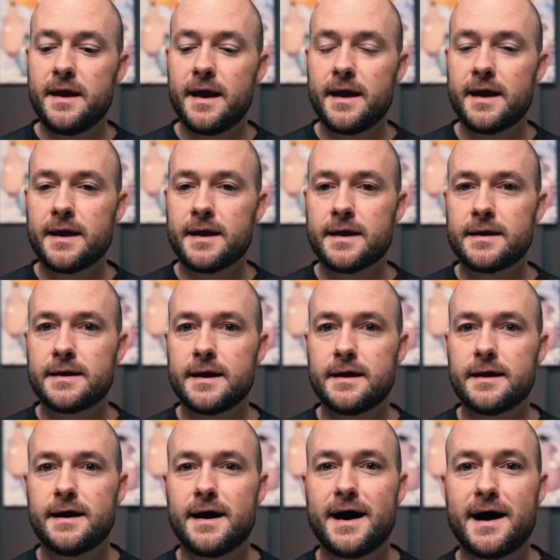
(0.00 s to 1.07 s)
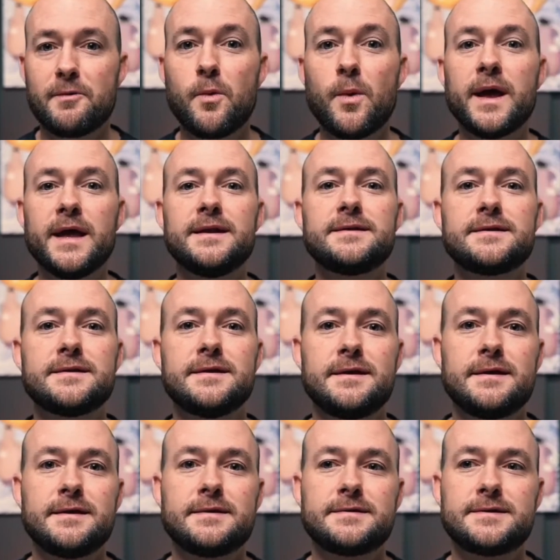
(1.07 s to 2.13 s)
And I went
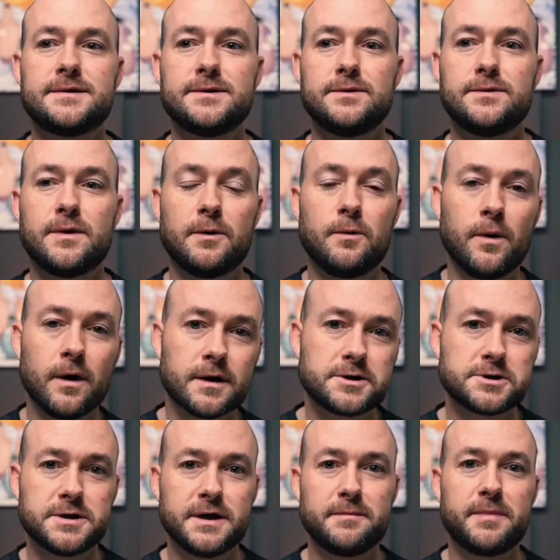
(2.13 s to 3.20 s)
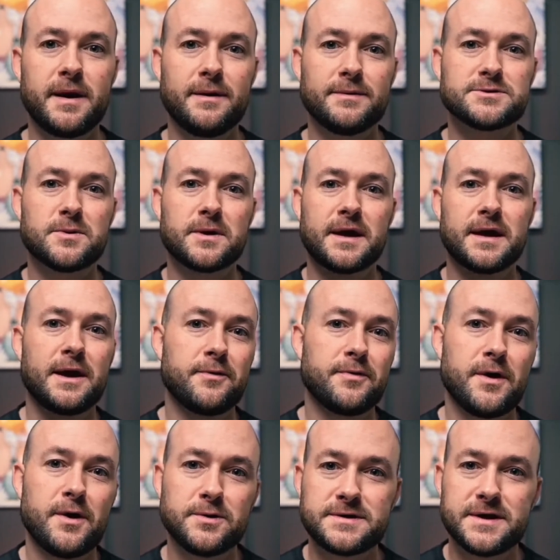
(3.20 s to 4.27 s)
to a work trip and I was working out in
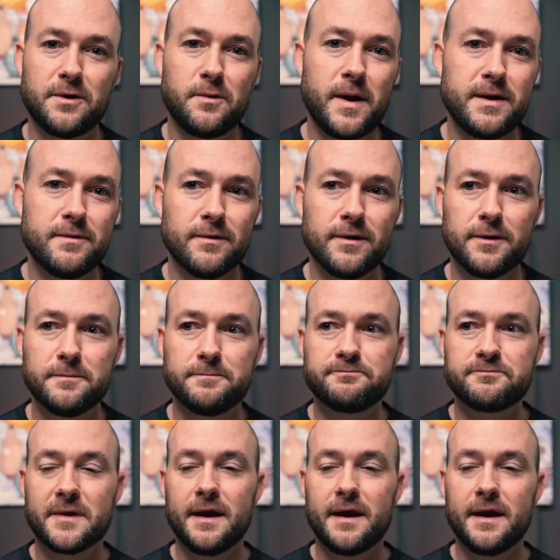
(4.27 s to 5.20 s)
the hotel weight room.